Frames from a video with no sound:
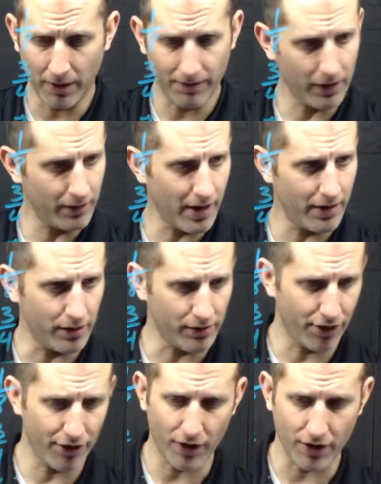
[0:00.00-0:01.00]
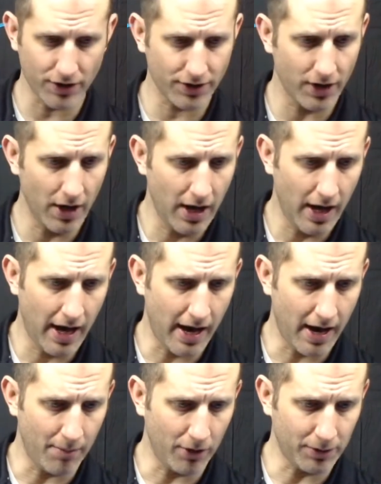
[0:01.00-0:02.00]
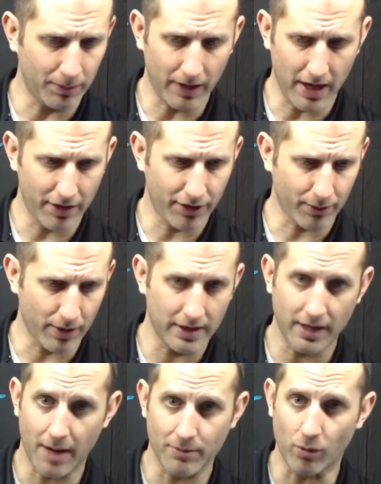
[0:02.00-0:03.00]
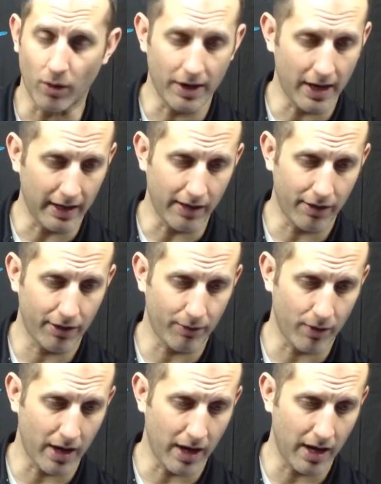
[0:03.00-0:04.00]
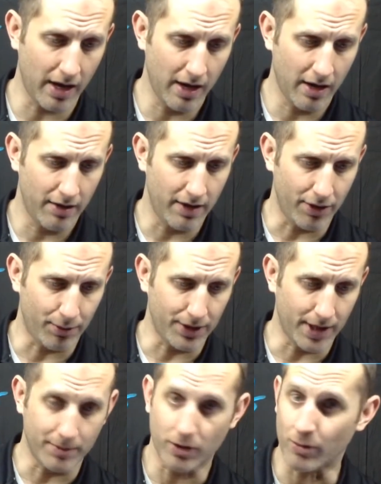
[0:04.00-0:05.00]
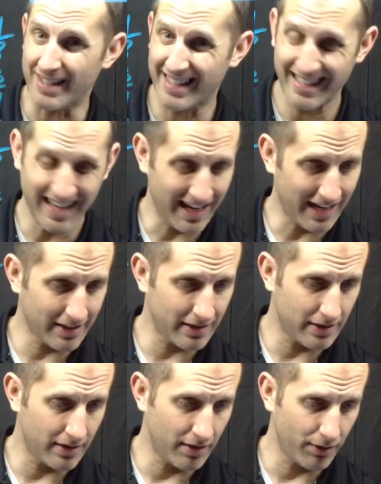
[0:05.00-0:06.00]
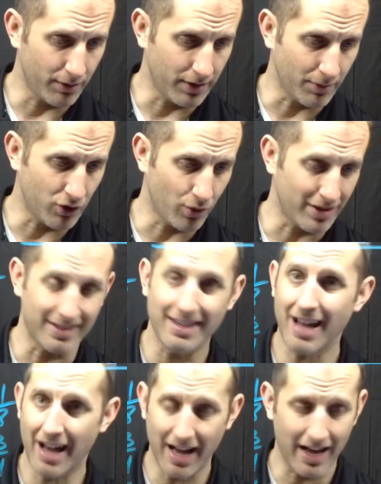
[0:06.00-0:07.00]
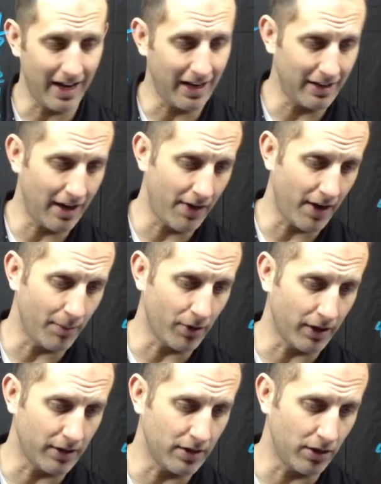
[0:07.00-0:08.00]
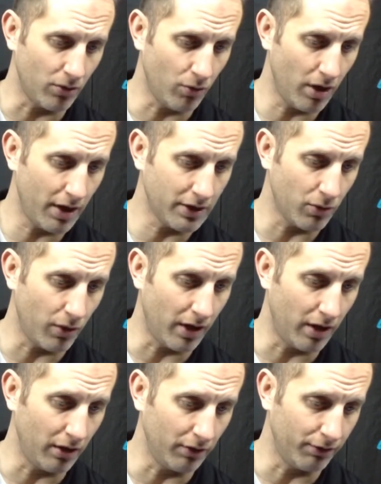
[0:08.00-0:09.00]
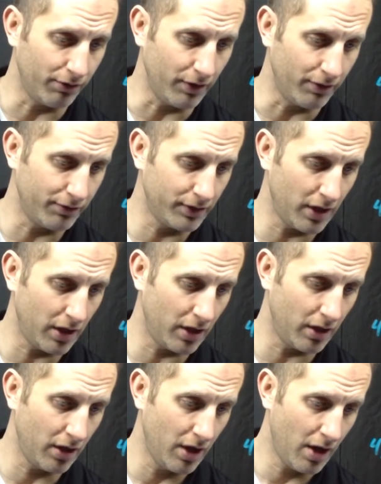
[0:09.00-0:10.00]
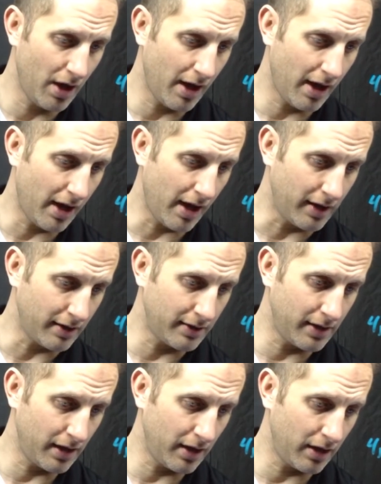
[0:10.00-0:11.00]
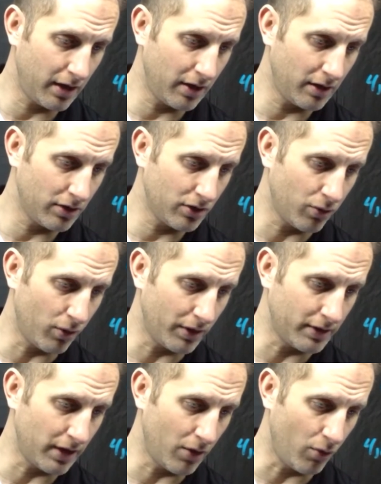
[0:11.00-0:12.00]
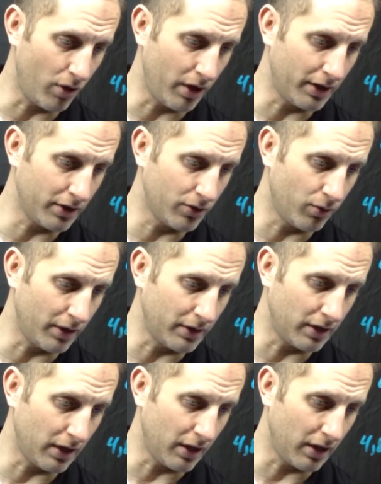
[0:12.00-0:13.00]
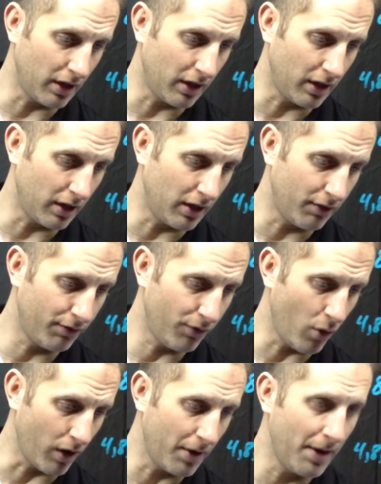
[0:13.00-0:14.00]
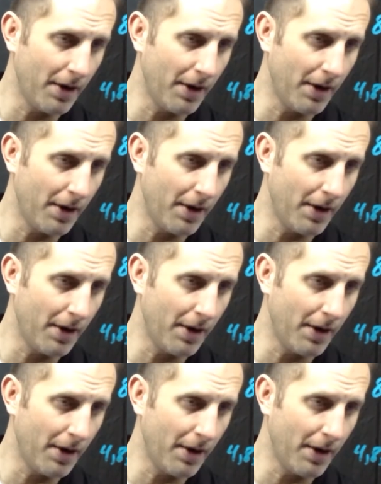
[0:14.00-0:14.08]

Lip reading: if I go down here to thirds, and I multiply 3 times 1, I get 3. Then 3 times 2 is 6. 3 times 3 is 9. And then I'm going to continue on. 12, 15, 18, 21, 24.